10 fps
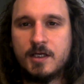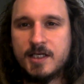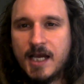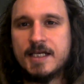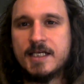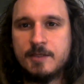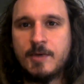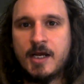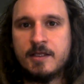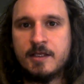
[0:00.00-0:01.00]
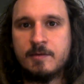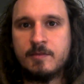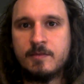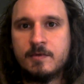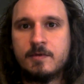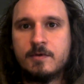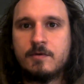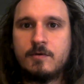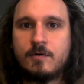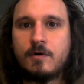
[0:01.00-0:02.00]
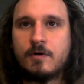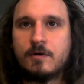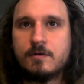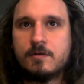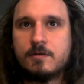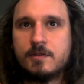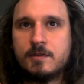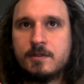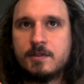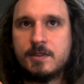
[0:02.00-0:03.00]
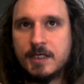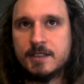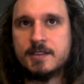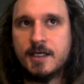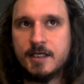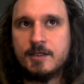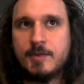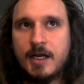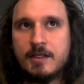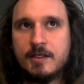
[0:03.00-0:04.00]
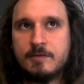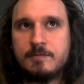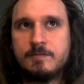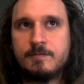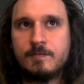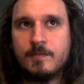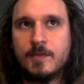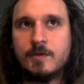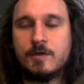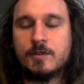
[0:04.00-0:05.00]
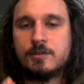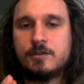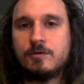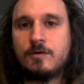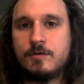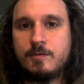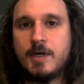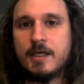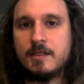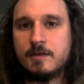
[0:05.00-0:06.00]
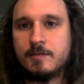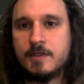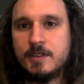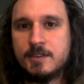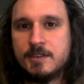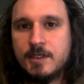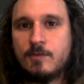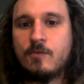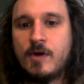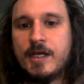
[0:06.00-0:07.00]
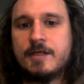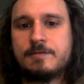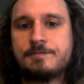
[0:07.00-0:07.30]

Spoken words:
guided by them, or dictated by them, or controlled by them in some way.